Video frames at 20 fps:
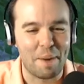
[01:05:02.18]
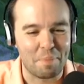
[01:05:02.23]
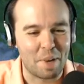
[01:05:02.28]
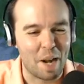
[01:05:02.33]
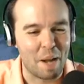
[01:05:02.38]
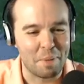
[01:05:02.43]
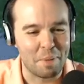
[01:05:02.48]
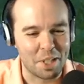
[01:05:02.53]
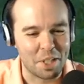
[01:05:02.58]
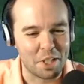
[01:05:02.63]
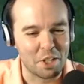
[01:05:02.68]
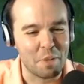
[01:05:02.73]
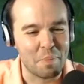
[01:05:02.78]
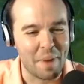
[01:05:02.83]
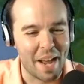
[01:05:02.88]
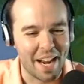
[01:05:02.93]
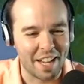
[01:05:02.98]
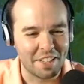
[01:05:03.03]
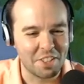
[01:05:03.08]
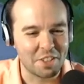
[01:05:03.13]
probably knew
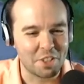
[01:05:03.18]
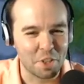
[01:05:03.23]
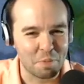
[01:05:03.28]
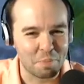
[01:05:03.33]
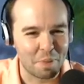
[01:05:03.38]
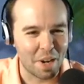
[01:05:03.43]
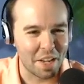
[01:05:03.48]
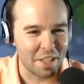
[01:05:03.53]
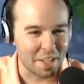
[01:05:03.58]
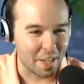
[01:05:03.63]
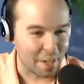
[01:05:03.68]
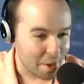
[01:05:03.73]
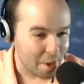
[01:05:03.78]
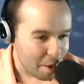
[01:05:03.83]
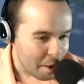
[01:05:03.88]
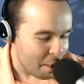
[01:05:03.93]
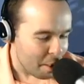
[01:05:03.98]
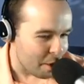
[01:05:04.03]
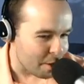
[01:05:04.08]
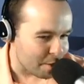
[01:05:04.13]
about it too. You're probably like,
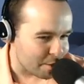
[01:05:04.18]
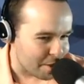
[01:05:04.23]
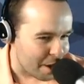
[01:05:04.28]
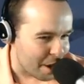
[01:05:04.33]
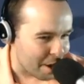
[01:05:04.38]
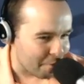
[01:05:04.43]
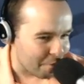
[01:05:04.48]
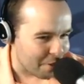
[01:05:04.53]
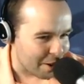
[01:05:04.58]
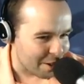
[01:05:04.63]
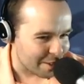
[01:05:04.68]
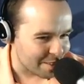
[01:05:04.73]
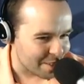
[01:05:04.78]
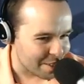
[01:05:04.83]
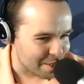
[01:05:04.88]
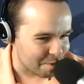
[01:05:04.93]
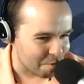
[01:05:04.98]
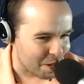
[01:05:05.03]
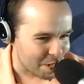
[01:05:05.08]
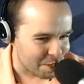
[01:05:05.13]
hey chat, watch this,
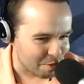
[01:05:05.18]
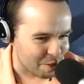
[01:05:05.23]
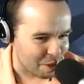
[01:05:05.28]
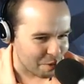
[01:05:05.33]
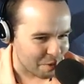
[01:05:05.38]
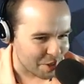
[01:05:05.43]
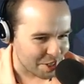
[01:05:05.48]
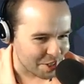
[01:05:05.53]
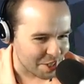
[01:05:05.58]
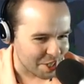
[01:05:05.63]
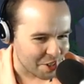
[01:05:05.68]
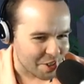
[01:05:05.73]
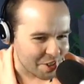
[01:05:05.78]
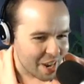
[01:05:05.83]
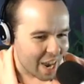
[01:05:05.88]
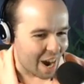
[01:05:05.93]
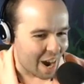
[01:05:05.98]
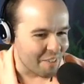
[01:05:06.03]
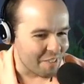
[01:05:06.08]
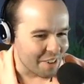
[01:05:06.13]
watch what I'm gonna do.
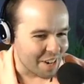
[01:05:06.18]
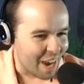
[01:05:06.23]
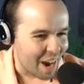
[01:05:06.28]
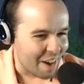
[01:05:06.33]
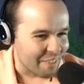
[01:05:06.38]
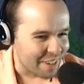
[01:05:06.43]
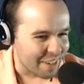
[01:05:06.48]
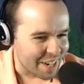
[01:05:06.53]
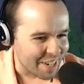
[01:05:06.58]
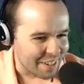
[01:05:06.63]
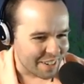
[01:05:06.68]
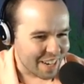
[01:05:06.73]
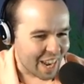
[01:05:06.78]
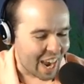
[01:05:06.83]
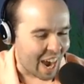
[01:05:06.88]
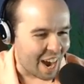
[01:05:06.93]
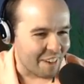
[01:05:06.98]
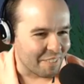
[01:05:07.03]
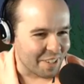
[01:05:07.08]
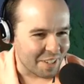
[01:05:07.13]
I'm
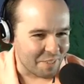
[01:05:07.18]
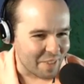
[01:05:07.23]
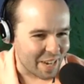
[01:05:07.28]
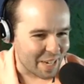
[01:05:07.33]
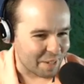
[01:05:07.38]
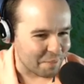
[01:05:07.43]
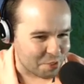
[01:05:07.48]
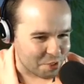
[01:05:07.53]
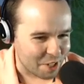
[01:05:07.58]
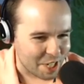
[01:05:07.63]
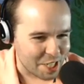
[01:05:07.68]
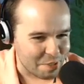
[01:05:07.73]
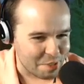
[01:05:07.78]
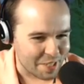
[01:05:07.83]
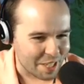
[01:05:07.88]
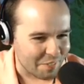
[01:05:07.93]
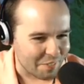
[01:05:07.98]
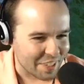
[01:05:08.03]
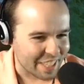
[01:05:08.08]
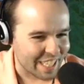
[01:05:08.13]
gonna make him trust me, and
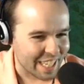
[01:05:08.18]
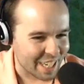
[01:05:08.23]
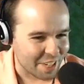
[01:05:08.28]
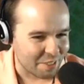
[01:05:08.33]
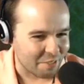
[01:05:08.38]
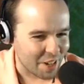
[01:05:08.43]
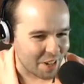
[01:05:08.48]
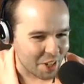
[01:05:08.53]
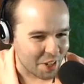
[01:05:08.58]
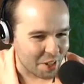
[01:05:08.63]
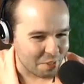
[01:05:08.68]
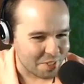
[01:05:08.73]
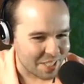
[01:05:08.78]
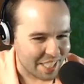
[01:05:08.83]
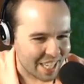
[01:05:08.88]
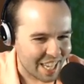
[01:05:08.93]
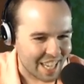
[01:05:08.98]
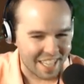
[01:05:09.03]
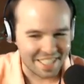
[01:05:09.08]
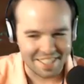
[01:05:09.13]
I'm gonna kick him right off the
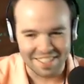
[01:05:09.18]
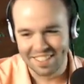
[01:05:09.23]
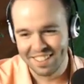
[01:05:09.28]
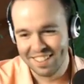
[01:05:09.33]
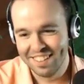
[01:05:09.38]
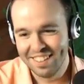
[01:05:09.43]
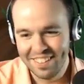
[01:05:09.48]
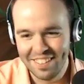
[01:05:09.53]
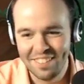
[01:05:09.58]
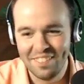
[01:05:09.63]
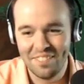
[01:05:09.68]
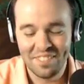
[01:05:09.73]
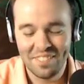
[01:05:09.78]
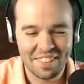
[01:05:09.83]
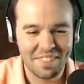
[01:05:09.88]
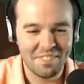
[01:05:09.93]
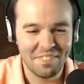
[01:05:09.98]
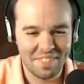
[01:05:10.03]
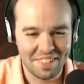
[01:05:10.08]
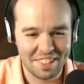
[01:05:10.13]
edge. Oh
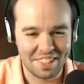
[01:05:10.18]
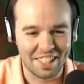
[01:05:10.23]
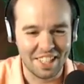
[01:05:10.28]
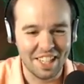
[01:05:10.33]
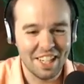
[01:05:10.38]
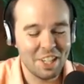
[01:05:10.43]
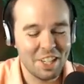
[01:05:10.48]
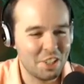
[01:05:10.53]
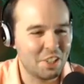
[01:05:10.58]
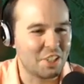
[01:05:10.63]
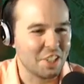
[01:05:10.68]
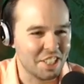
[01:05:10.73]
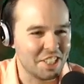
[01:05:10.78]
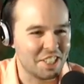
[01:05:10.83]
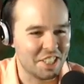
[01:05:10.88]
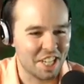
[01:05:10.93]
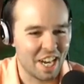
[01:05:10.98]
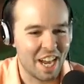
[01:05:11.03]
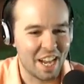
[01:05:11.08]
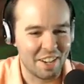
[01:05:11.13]
my God. Good
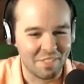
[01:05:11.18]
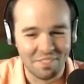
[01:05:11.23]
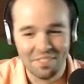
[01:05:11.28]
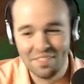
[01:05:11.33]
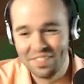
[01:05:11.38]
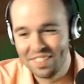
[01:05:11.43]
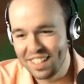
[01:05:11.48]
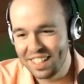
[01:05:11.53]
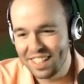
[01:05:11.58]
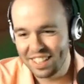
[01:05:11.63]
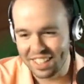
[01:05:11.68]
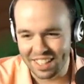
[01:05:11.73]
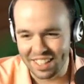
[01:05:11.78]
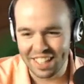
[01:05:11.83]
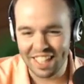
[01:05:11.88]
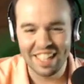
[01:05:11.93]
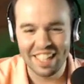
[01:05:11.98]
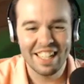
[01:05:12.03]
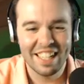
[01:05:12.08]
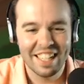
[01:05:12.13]
job,
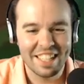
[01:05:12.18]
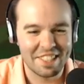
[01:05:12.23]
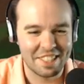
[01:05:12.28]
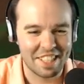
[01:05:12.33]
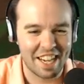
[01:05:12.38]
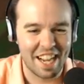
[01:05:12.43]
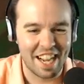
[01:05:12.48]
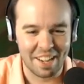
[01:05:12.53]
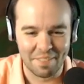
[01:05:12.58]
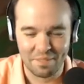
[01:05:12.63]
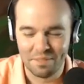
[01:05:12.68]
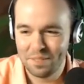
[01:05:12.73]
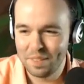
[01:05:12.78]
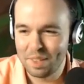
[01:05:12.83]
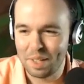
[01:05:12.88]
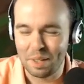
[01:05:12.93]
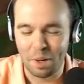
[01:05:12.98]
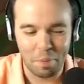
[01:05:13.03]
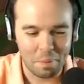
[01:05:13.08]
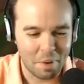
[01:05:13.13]
good job.
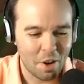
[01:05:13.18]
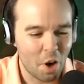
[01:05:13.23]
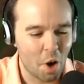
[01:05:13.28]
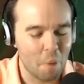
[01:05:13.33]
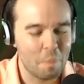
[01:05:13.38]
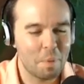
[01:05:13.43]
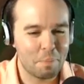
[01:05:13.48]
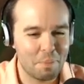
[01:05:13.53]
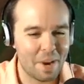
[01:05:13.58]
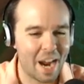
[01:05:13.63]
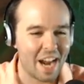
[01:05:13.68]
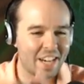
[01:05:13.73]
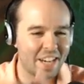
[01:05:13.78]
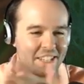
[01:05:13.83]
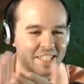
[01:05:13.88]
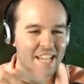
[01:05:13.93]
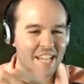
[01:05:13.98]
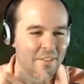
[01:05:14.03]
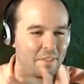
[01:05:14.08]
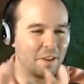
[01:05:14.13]
Hope you're proud of
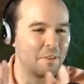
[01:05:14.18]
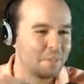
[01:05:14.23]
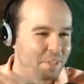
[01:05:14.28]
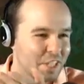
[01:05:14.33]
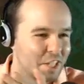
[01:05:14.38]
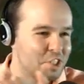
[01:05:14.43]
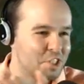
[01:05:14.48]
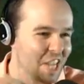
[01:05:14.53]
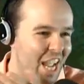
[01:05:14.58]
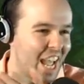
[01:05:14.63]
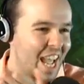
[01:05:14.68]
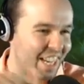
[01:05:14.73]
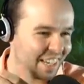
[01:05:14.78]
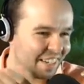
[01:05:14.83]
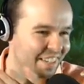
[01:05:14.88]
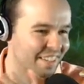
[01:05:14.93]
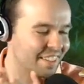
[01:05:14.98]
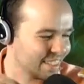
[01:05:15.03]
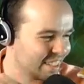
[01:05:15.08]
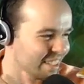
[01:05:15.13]
yourself. Everyone in the chat,
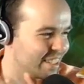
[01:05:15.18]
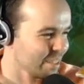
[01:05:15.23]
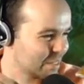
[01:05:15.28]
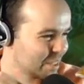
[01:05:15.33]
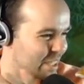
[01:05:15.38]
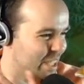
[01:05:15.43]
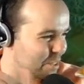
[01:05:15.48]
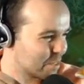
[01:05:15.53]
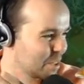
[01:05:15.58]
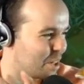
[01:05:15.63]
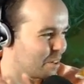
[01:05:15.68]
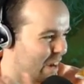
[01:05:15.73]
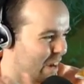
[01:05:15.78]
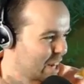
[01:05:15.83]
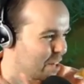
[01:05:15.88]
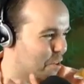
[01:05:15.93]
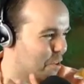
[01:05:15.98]
give her a round of